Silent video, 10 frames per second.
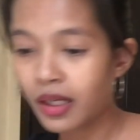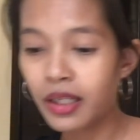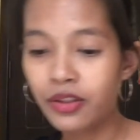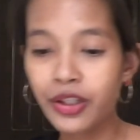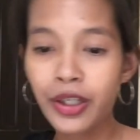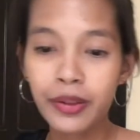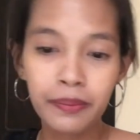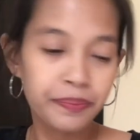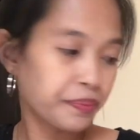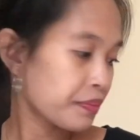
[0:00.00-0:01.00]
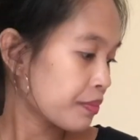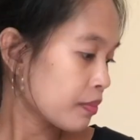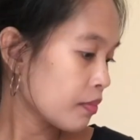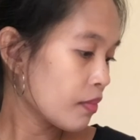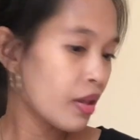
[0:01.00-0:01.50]
Ganun.
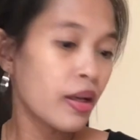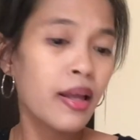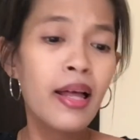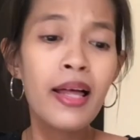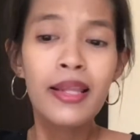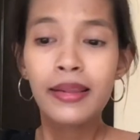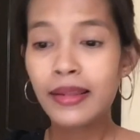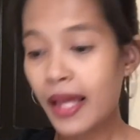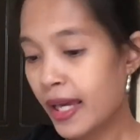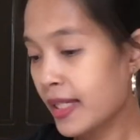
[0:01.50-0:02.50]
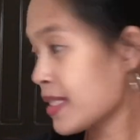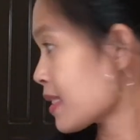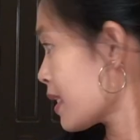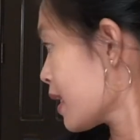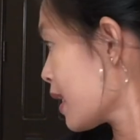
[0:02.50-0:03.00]
Next
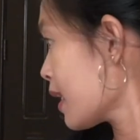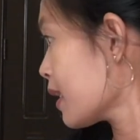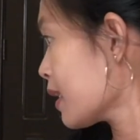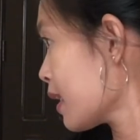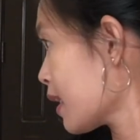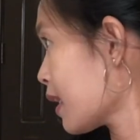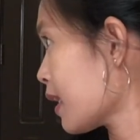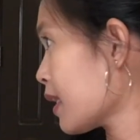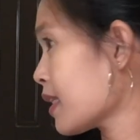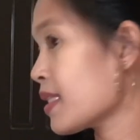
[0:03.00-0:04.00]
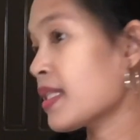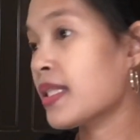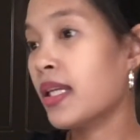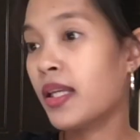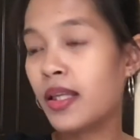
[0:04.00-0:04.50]
thing
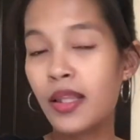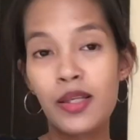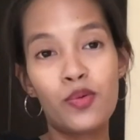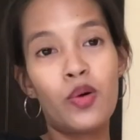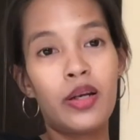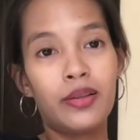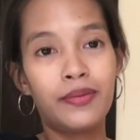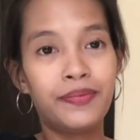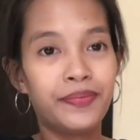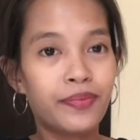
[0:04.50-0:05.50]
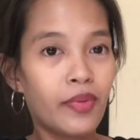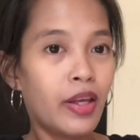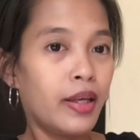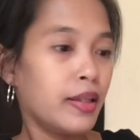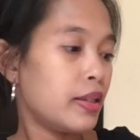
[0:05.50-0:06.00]
is this one.
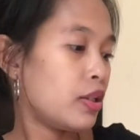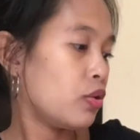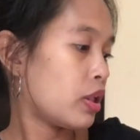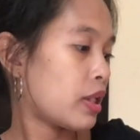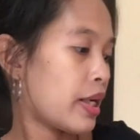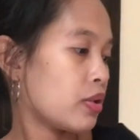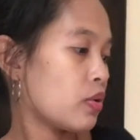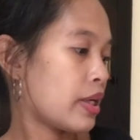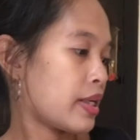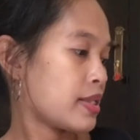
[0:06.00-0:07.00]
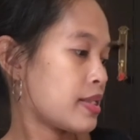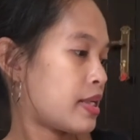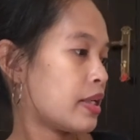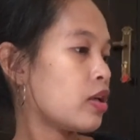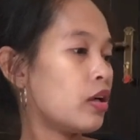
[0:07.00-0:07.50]
Dito na tayo, guys.
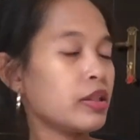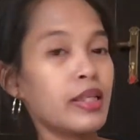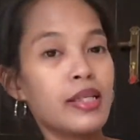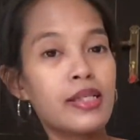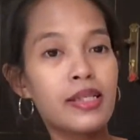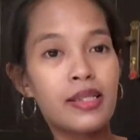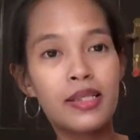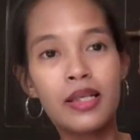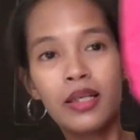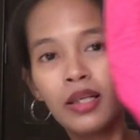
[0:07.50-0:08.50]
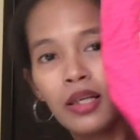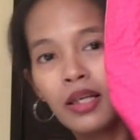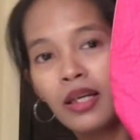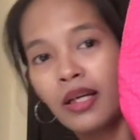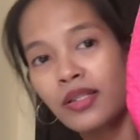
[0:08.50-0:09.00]
I got this.
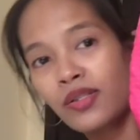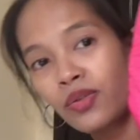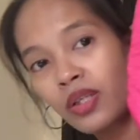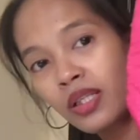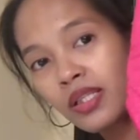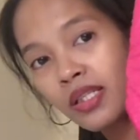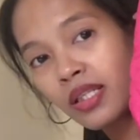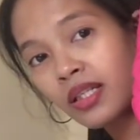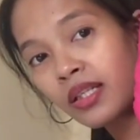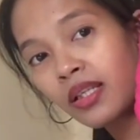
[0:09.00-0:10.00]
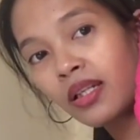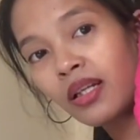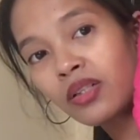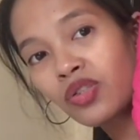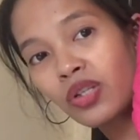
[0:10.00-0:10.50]
As you can see, ganyan
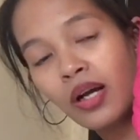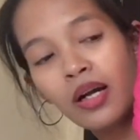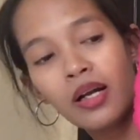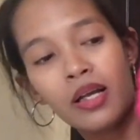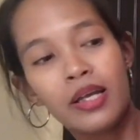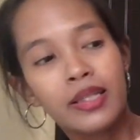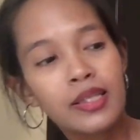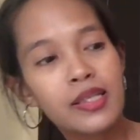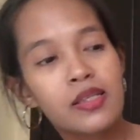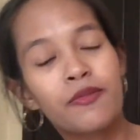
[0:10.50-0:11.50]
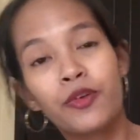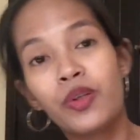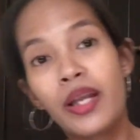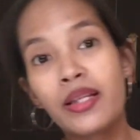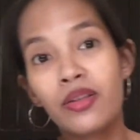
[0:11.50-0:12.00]
lang siya. This is
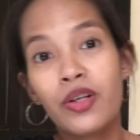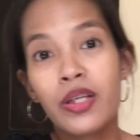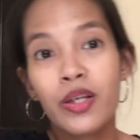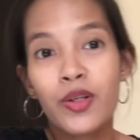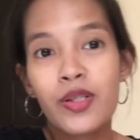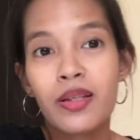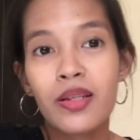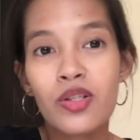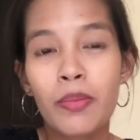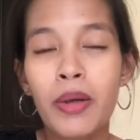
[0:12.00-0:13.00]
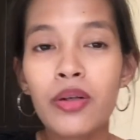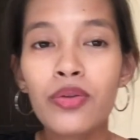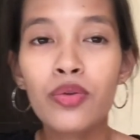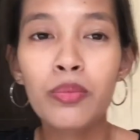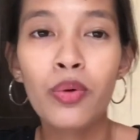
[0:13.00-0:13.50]
for later years. Hindi siya pang
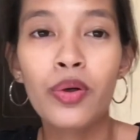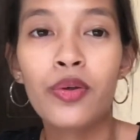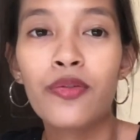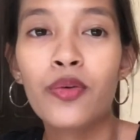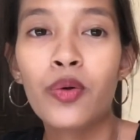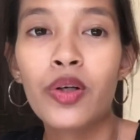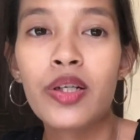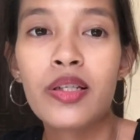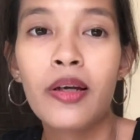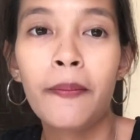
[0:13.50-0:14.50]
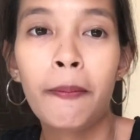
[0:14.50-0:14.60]
newborn, of course.